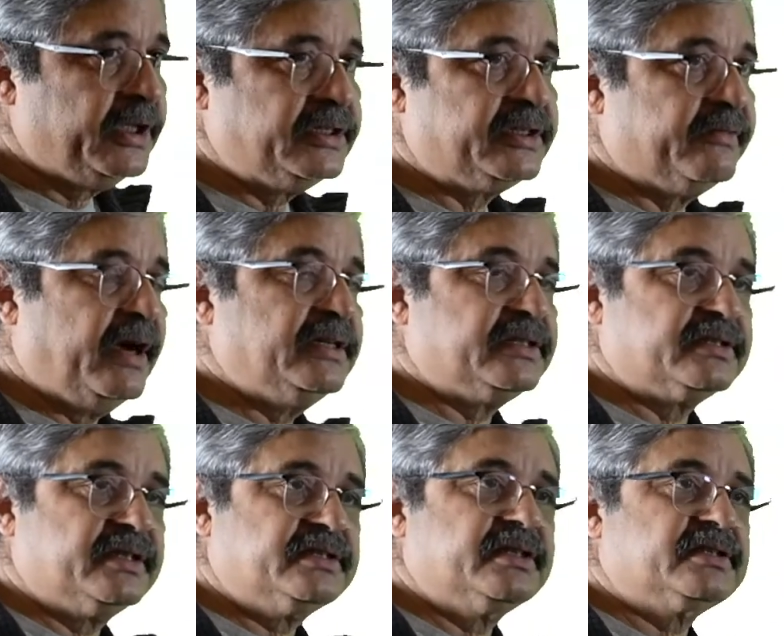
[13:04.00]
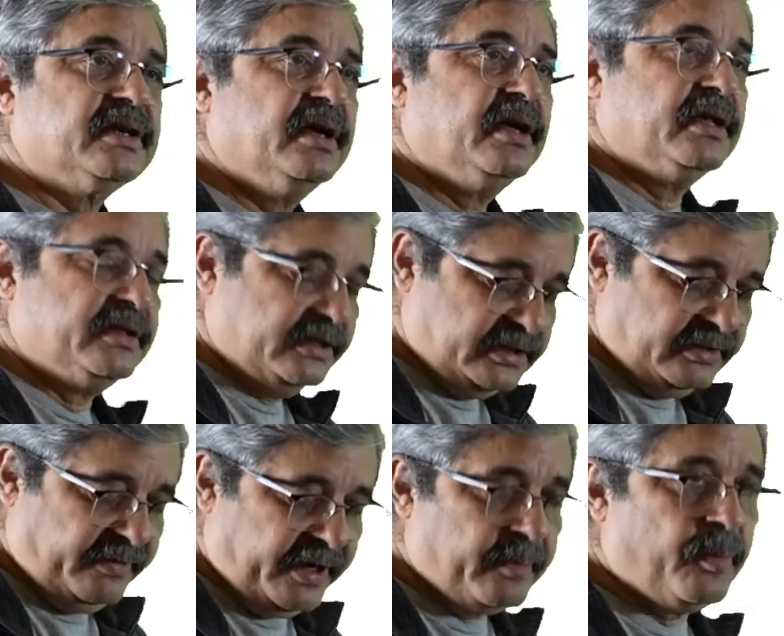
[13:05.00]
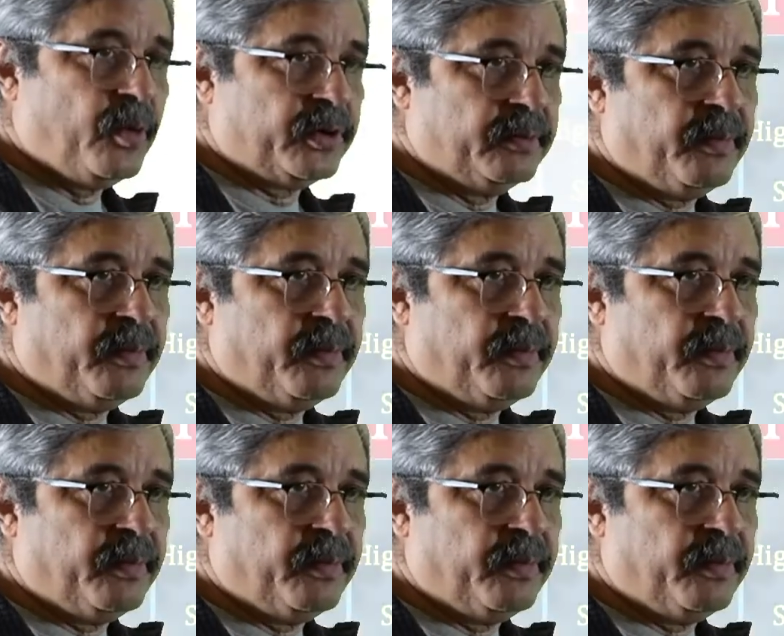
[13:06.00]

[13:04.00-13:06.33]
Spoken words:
devices. This is a very important